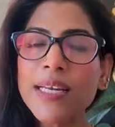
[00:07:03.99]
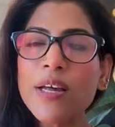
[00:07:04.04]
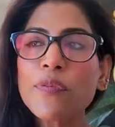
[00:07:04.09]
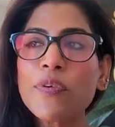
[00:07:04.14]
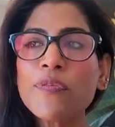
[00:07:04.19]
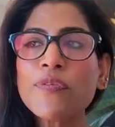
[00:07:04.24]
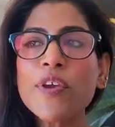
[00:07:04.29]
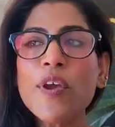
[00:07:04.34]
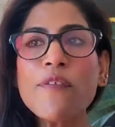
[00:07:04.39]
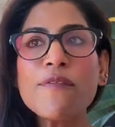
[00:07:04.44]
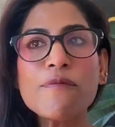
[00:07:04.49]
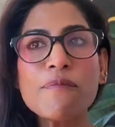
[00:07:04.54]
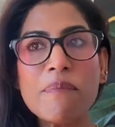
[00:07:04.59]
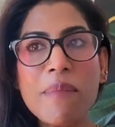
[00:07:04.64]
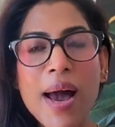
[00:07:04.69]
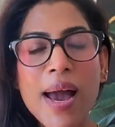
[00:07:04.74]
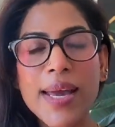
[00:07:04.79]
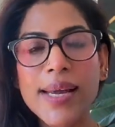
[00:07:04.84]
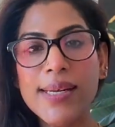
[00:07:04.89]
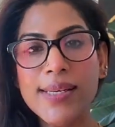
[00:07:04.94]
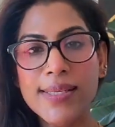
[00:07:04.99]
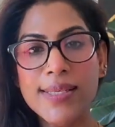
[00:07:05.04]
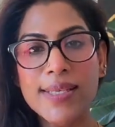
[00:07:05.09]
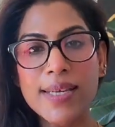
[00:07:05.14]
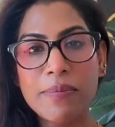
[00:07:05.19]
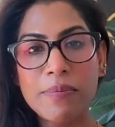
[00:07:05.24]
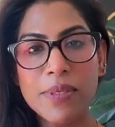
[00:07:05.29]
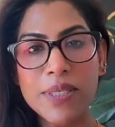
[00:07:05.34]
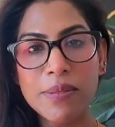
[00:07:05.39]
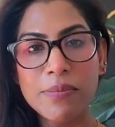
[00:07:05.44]
Now, if you have mild
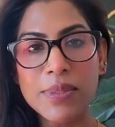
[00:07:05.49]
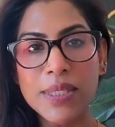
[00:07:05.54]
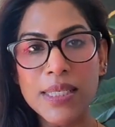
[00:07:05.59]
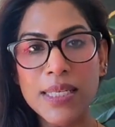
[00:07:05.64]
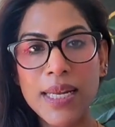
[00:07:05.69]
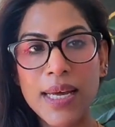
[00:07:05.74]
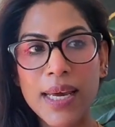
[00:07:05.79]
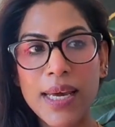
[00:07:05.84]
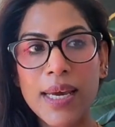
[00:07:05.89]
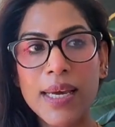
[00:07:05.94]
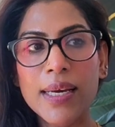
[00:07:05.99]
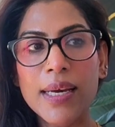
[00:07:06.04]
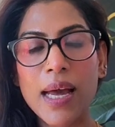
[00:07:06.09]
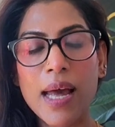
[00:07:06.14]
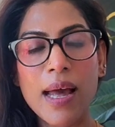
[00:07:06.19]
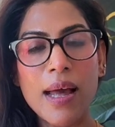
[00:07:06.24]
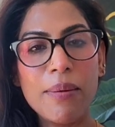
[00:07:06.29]
symptoms like